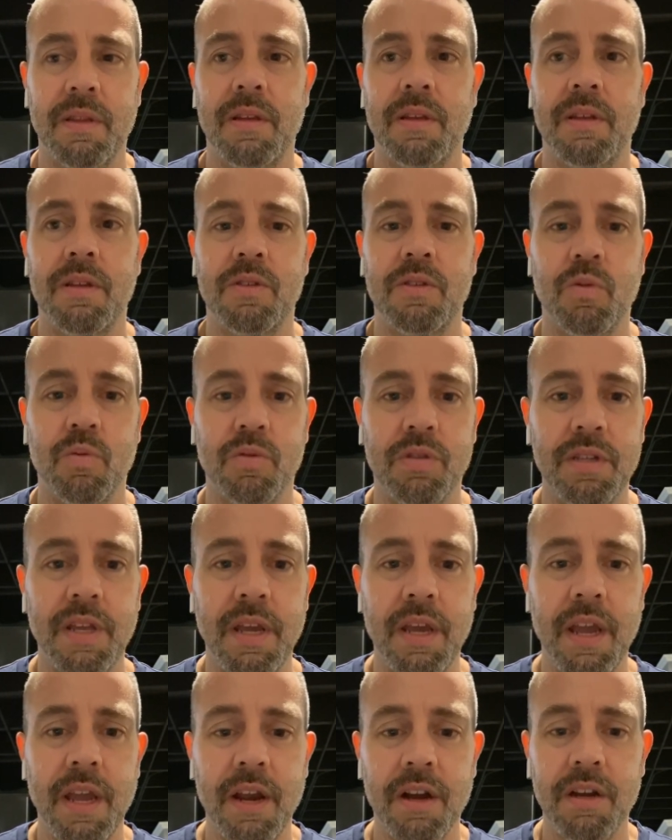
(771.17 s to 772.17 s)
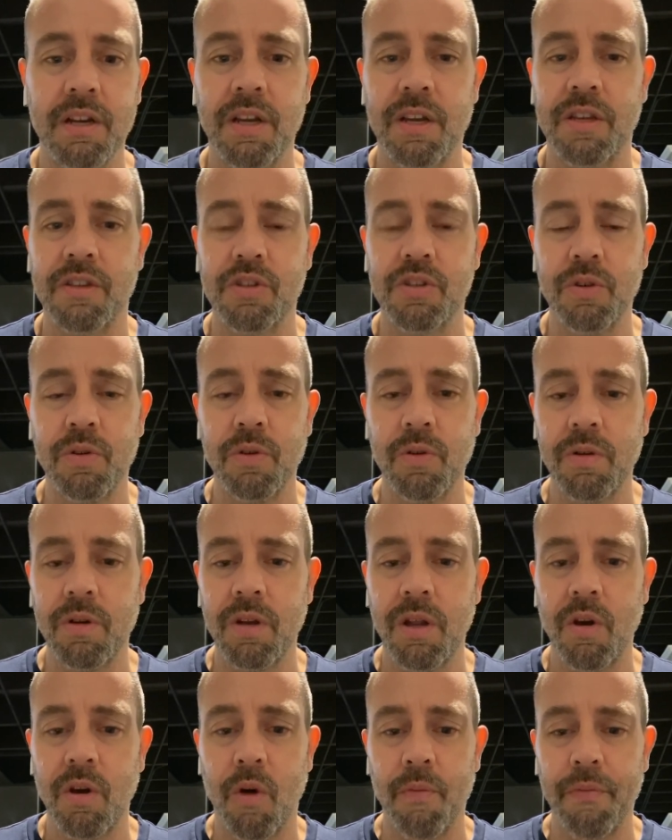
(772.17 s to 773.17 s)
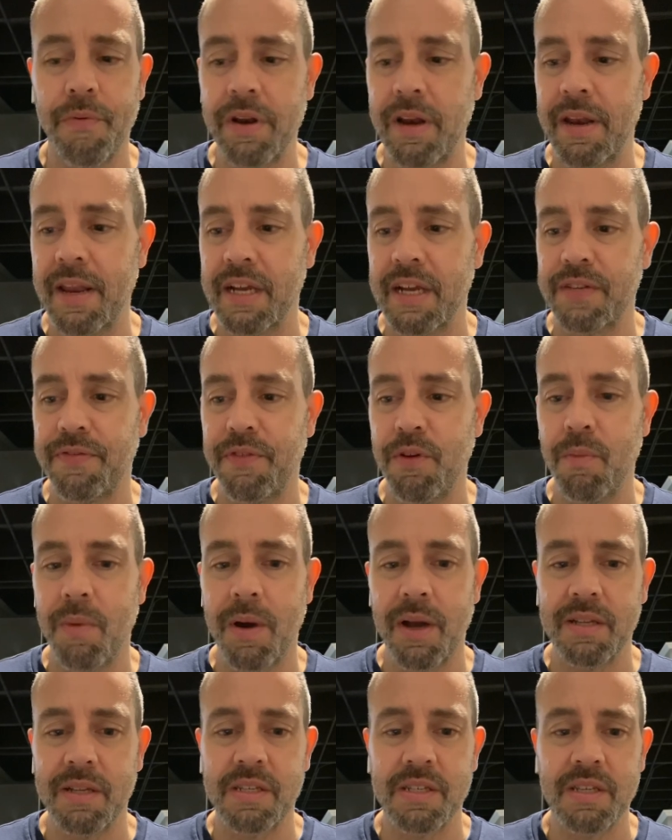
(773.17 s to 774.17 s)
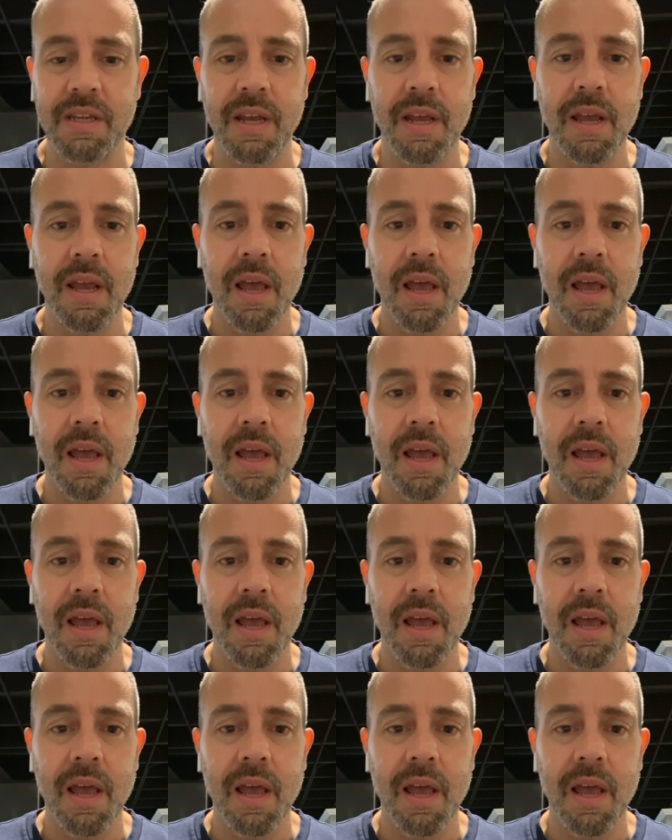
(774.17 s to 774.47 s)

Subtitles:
So we'll see you here soon, hopefully in the next few months.